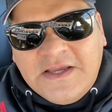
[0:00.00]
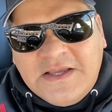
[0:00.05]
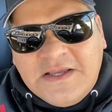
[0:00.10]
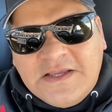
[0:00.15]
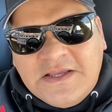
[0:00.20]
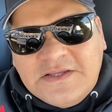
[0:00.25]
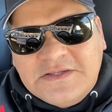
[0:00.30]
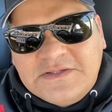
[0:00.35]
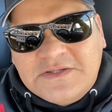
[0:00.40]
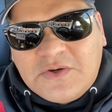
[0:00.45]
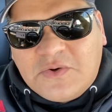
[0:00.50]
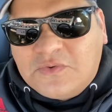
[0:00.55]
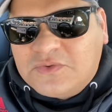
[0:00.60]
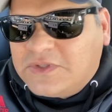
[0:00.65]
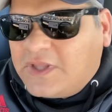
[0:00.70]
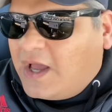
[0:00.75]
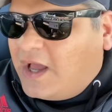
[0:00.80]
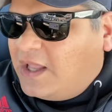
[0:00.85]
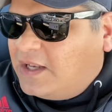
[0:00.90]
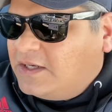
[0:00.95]
So
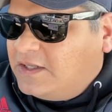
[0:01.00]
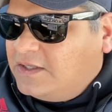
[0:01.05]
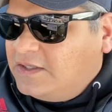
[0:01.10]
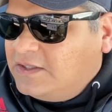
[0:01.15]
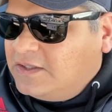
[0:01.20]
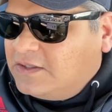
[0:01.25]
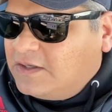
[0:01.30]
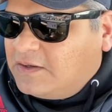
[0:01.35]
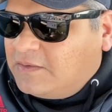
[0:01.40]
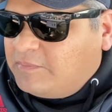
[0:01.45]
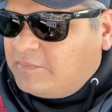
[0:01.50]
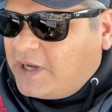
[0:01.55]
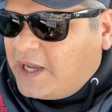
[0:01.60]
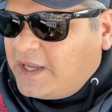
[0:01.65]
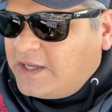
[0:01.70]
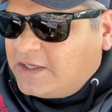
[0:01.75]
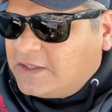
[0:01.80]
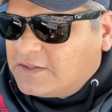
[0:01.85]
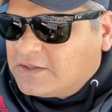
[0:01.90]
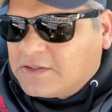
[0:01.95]
the Harley
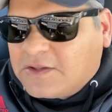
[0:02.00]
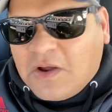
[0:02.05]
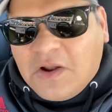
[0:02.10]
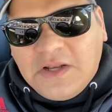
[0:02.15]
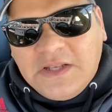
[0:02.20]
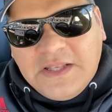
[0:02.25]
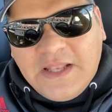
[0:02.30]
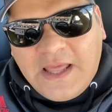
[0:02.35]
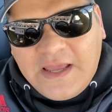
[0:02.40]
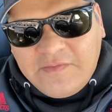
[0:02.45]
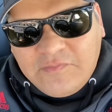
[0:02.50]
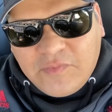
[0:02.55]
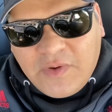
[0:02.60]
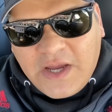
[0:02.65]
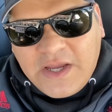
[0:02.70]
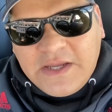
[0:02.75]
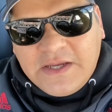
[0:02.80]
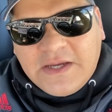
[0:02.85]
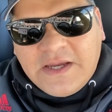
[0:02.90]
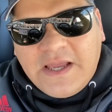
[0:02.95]
bike is called
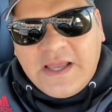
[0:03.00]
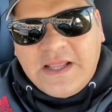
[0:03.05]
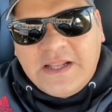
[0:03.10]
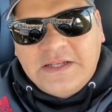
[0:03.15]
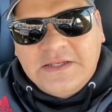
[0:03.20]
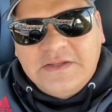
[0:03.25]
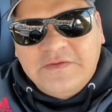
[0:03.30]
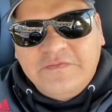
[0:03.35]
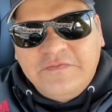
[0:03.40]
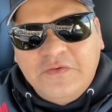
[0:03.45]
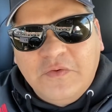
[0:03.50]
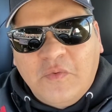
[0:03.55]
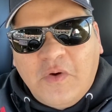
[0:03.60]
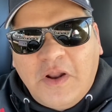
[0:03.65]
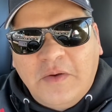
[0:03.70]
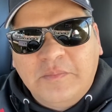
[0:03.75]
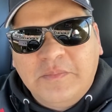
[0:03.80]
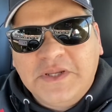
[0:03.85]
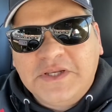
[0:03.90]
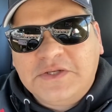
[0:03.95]
Livewire, and if you
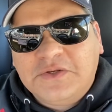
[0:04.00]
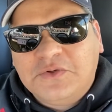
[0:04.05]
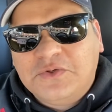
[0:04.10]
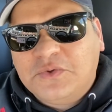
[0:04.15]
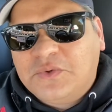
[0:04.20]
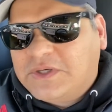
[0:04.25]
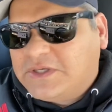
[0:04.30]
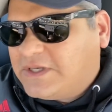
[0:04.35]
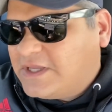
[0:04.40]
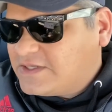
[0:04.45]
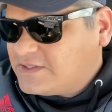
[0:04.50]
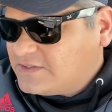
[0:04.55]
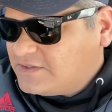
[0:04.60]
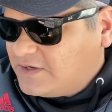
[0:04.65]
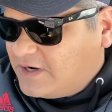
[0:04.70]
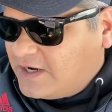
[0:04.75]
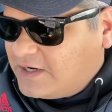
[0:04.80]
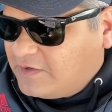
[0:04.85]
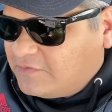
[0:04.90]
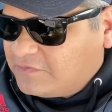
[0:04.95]
want me to do a test
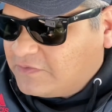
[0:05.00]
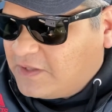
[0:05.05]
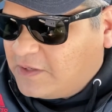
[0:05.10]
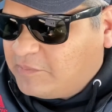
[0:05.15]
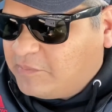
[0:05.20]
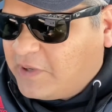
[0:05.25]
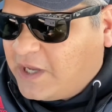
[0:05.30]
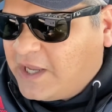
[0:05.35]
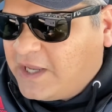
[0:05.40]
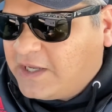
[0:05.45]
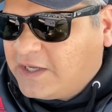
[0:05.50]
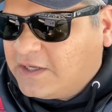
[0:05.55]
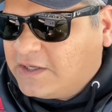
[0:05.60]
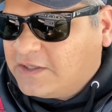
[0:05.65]
ride of that bike,